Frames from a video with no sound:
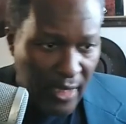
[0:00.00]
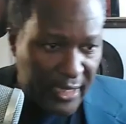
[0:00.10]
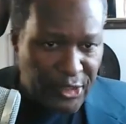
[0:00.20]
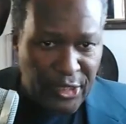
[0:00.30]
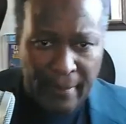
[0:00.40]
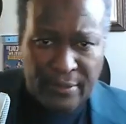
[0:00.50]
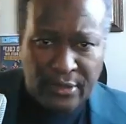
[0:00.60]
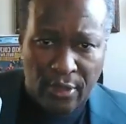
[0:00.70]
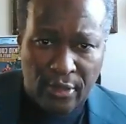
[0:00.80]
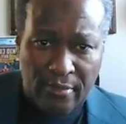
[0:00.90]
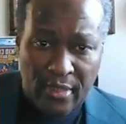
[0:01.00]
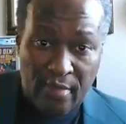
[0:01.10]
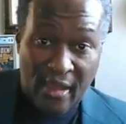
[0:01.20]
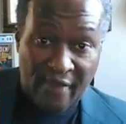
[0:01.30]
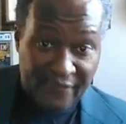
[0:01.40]
Each episode will be
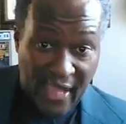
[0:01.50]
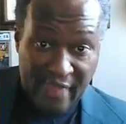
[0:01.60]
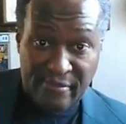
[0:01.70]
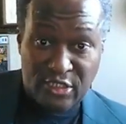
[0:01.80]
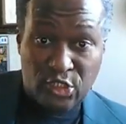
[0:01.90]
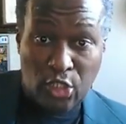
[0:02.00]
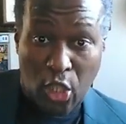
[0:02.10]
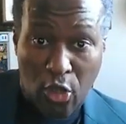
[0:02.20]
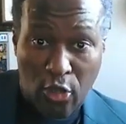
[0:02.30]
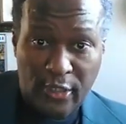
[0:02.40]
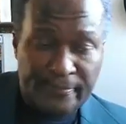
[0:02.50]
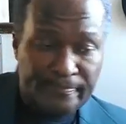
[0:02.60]
about five minutes long,